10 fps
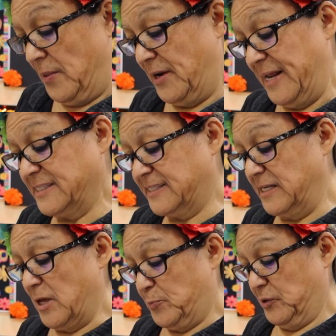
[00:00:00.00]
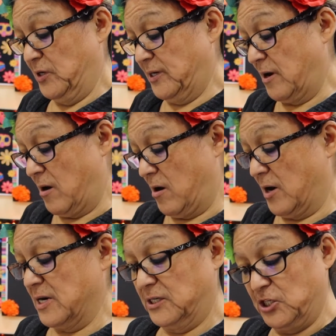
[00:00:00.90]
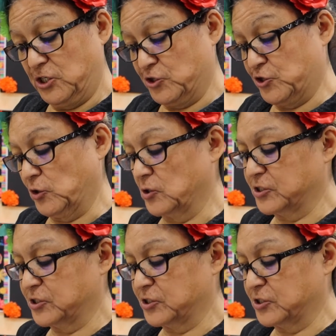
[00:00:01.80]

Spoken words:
The next thing they put are little sugar